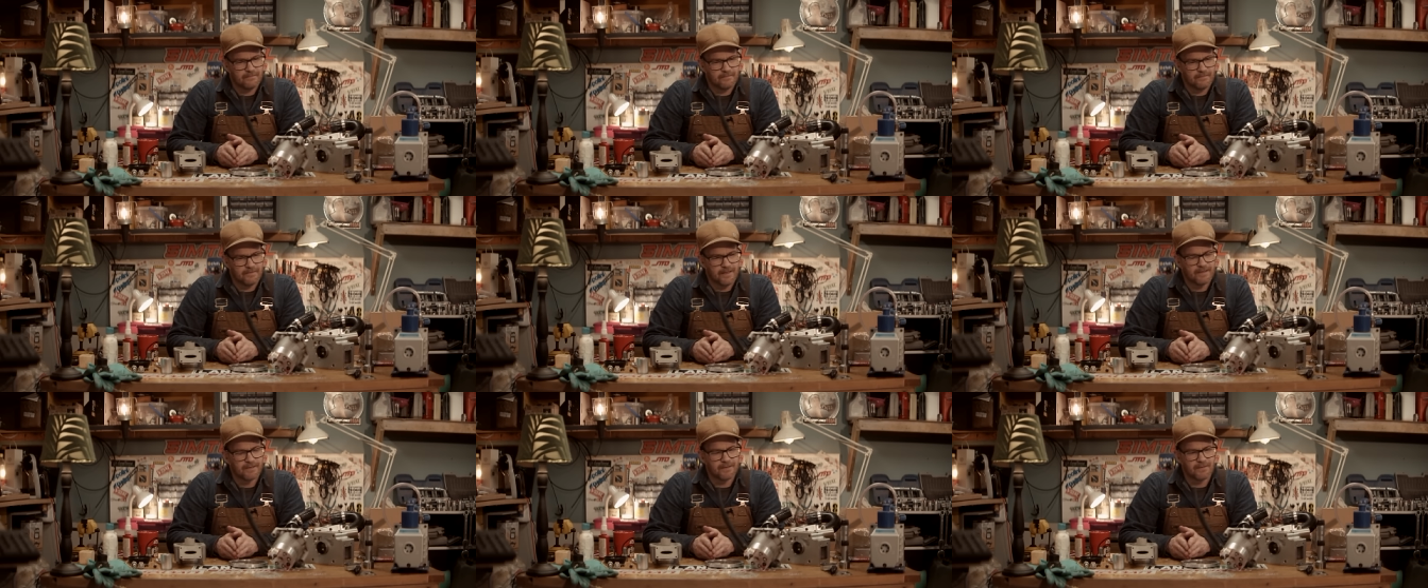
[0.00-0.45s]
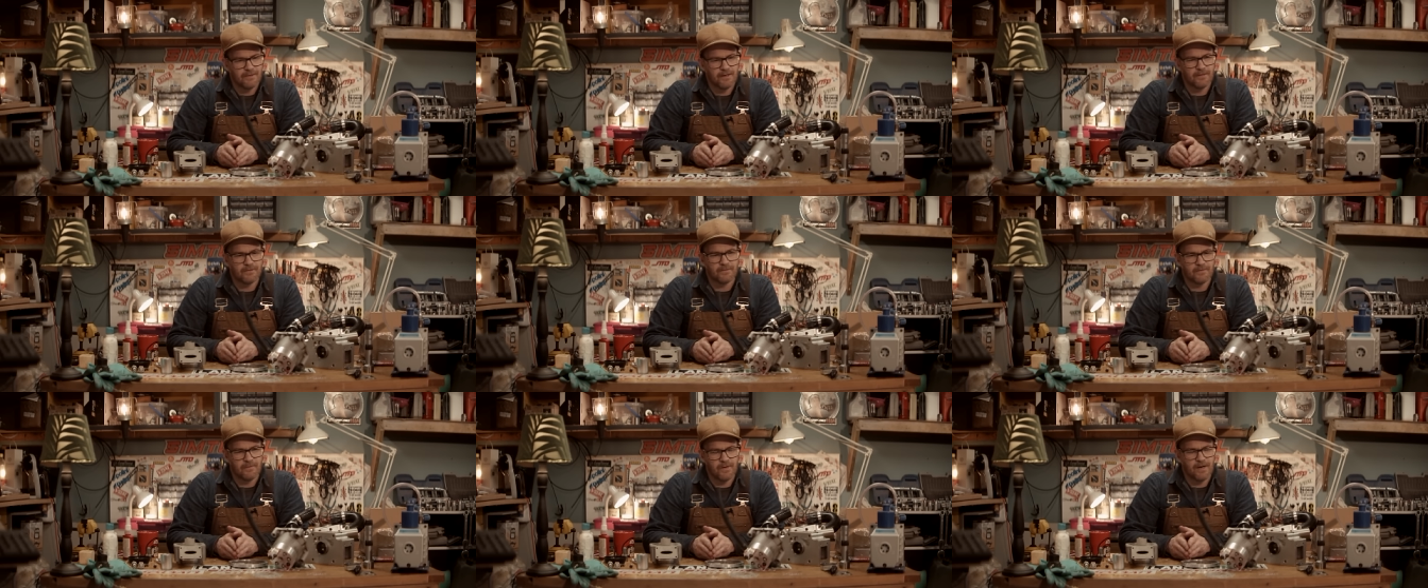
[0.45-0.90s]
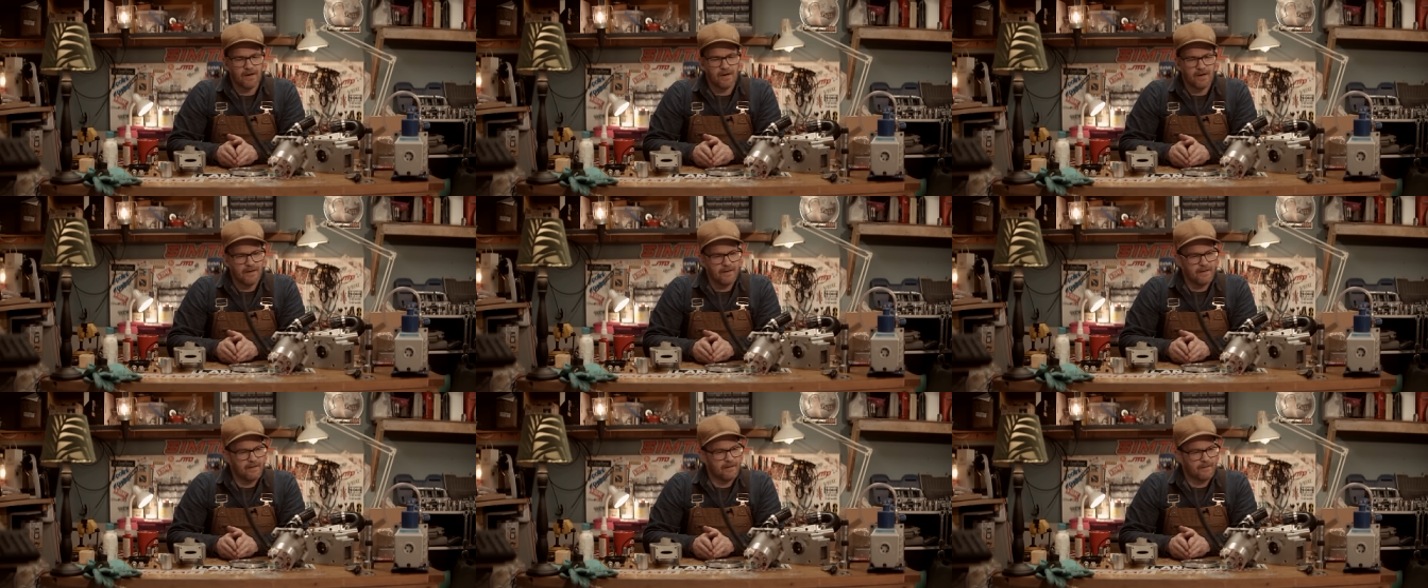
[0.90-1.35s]
that's not what
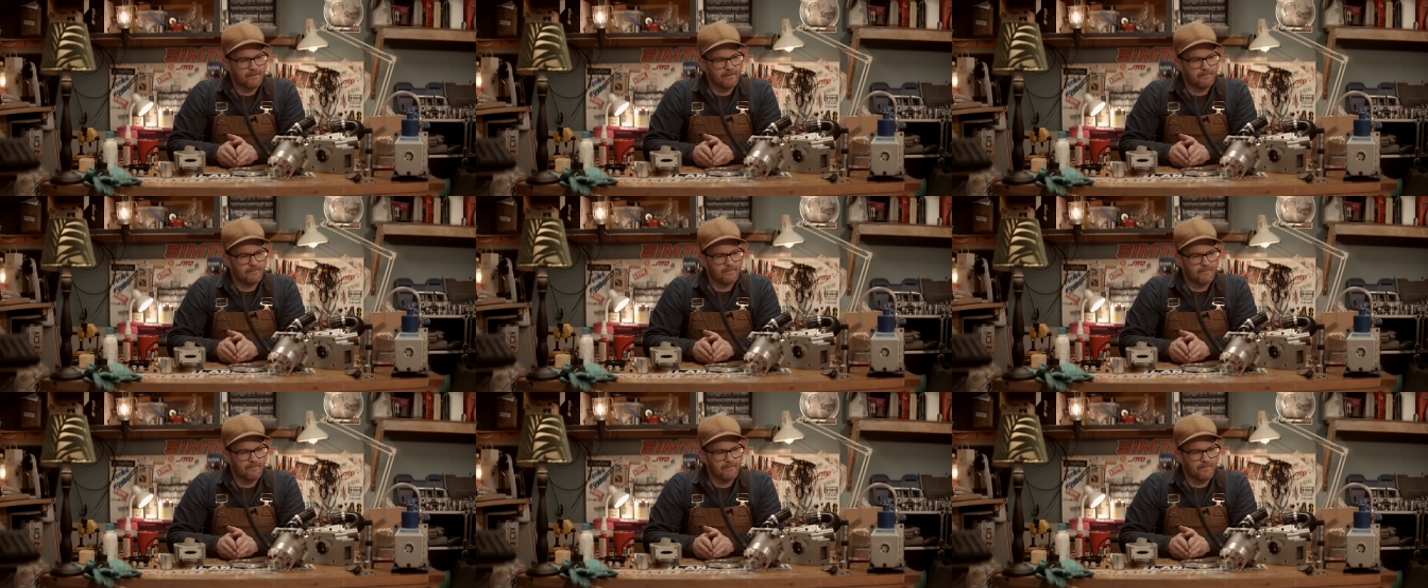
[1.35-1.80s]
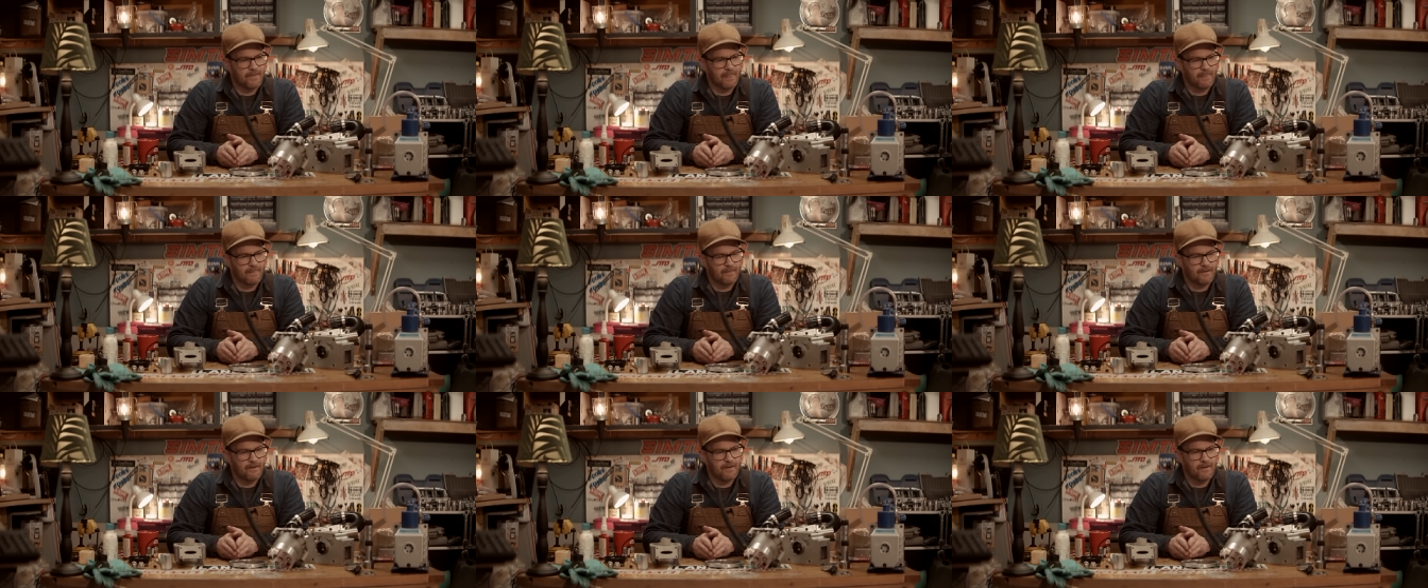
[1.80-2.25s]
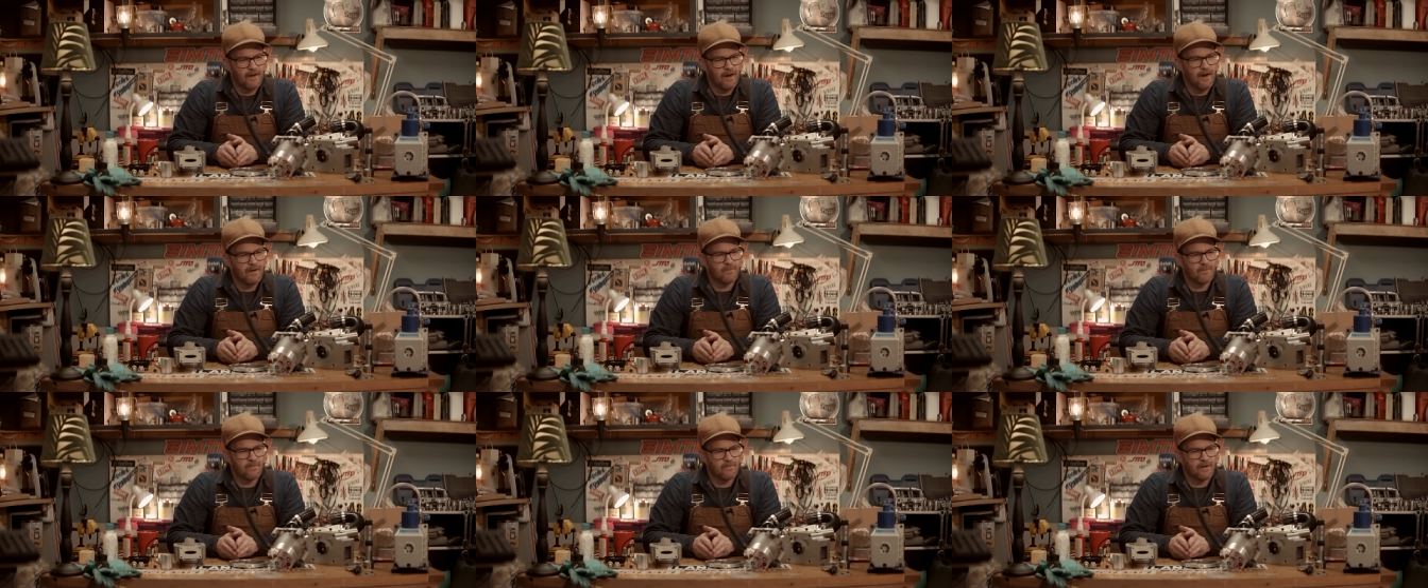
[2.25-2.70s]
I,
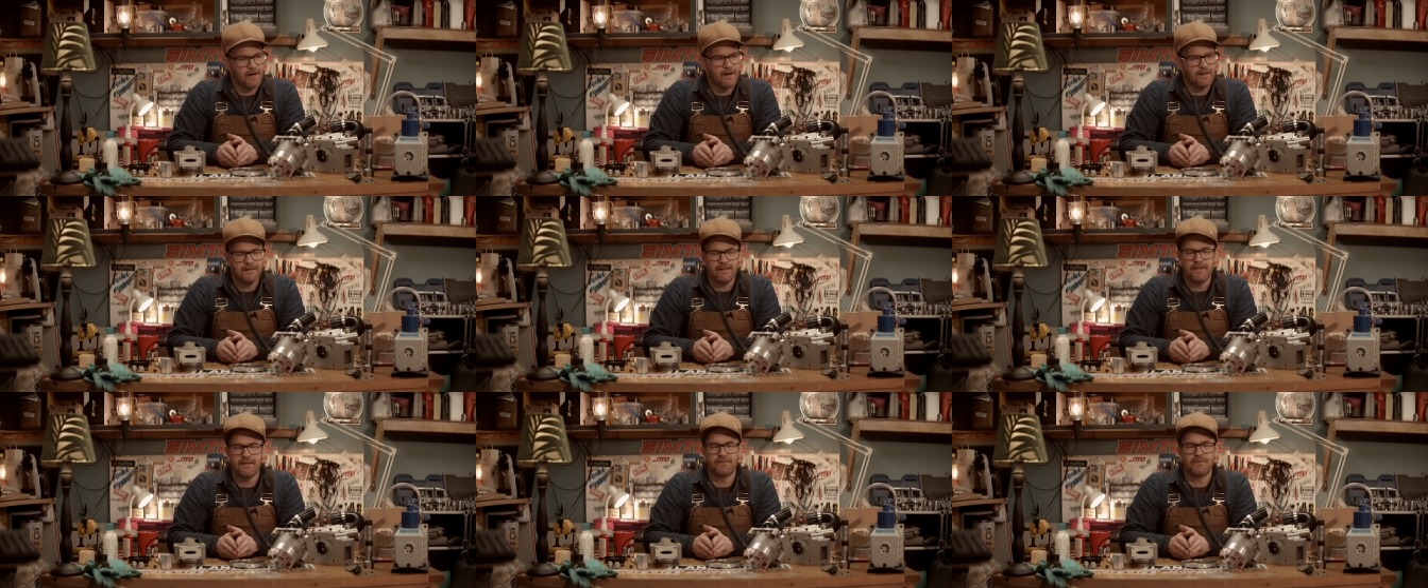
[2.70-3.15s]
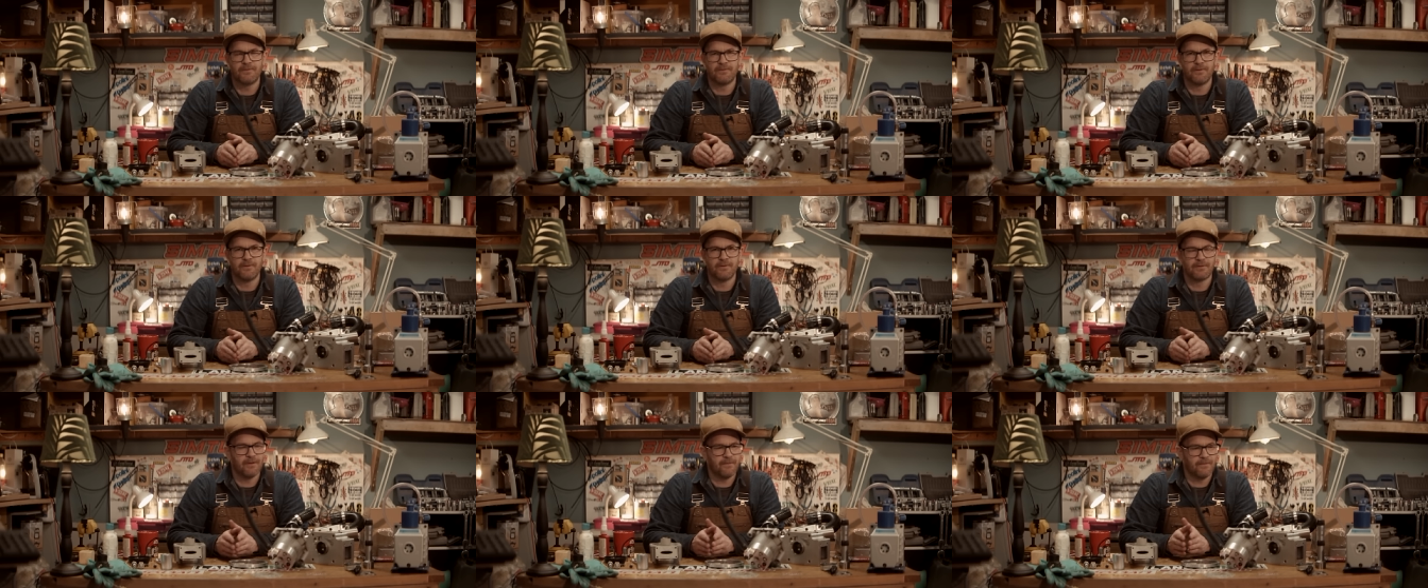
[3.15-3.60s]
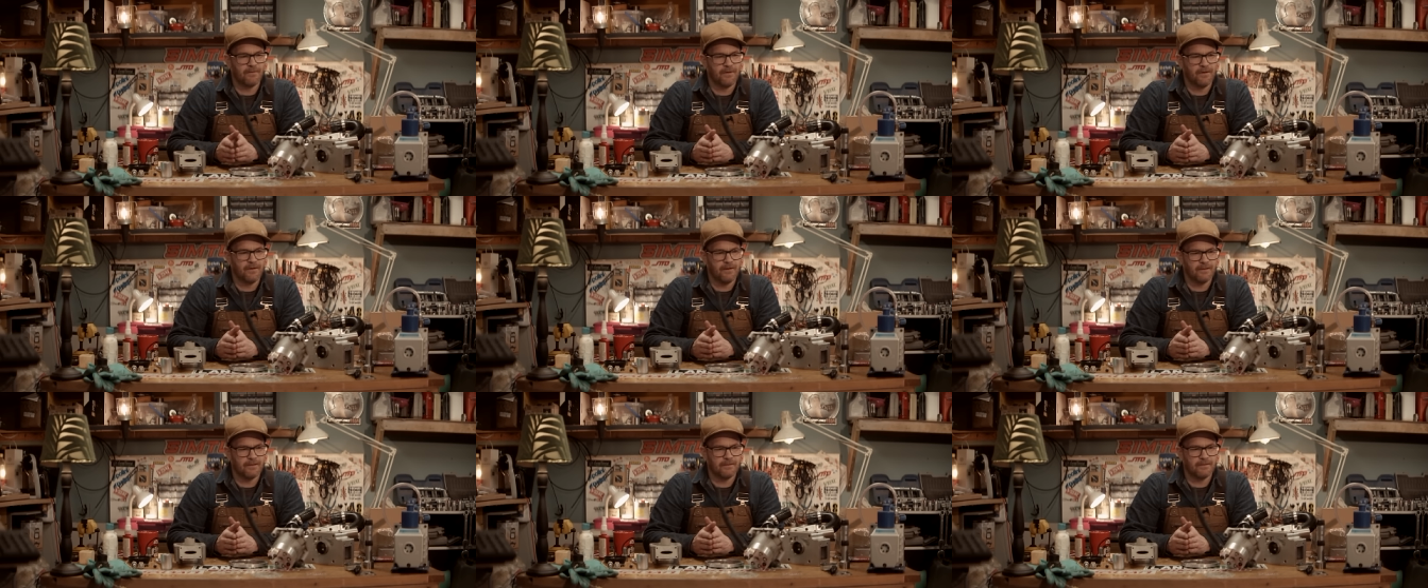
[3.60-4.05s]
I, I need to do
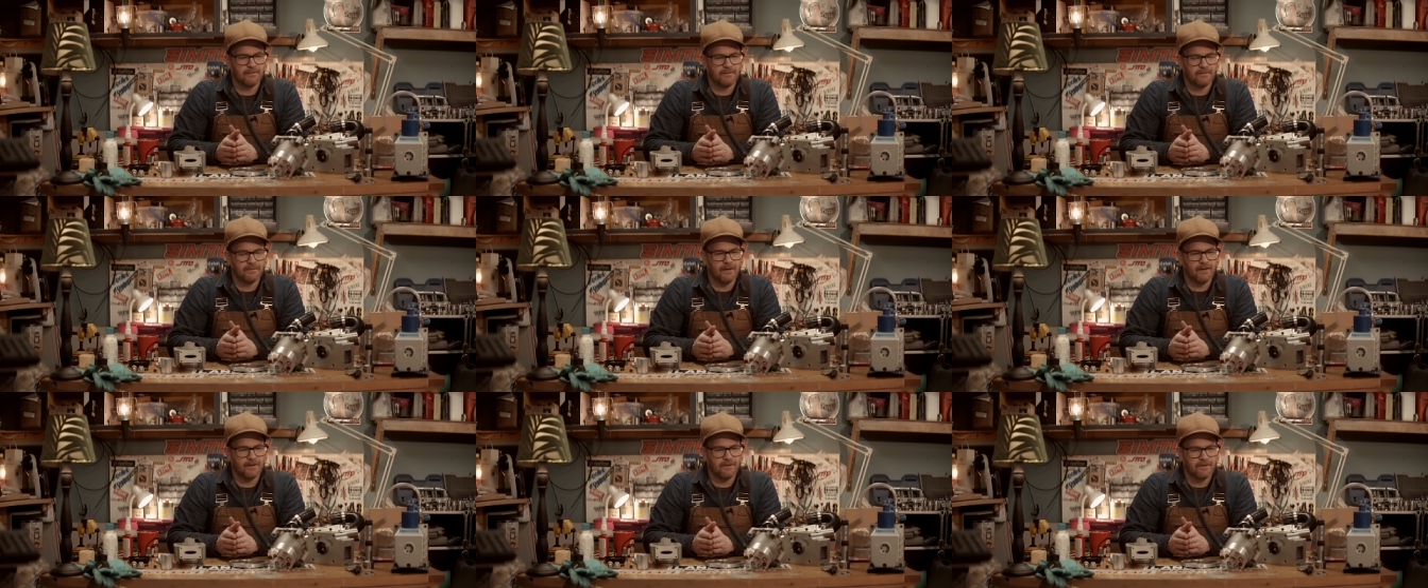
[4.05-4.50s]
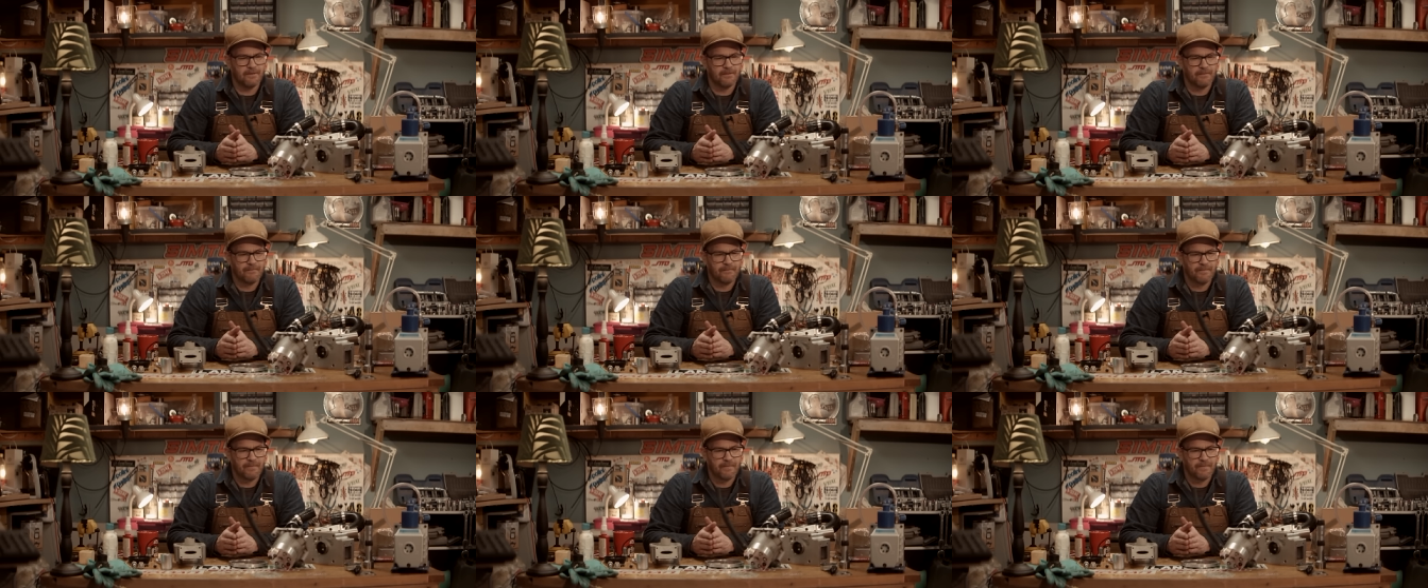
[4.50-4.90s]
something actually like,